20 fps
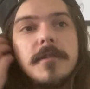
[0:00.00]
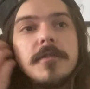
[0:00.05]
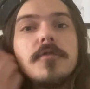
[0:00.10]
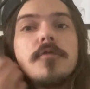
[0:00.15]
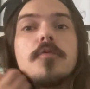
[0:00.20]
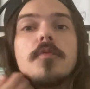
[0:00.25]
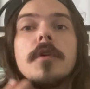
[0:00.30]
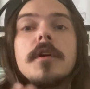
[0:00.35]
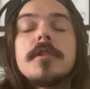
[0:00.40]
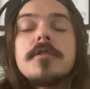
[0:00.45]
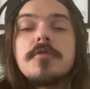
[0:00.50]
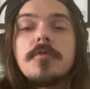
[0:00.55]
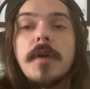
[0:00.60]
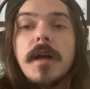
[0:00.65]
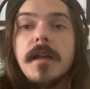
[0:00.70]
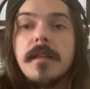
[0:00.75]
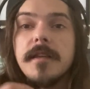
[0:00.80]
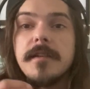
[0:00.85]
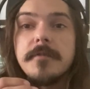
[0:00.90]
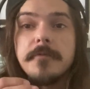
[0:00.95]
to run
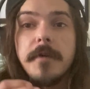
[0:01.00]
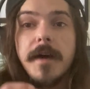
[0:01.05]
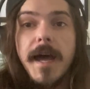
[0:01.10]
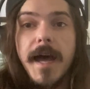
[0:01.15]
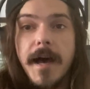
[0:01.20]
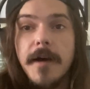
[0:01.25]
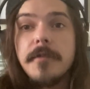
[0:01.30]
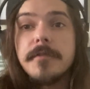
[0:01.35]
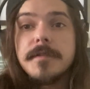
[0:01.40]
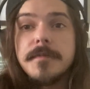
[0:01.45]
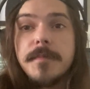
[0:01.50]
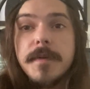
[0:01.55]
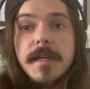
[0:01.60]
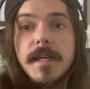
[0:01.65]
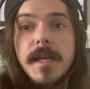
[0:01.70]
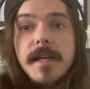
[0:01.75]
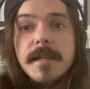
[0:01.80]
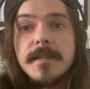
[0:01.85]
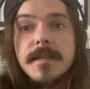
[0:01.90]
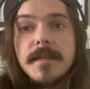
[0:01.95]
directly to a house
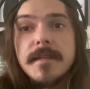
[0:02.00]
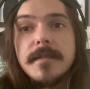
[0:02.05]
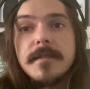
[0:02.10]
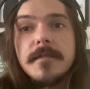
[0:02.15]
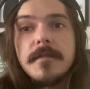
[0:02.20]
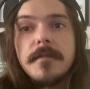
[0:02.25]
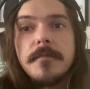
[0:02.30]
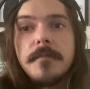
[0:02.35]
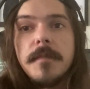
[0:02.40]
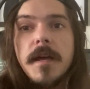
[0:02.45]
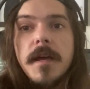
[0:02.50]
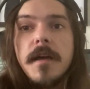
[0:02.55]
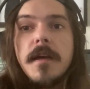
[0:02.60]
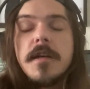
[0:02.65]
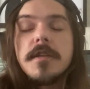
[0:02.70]
PA system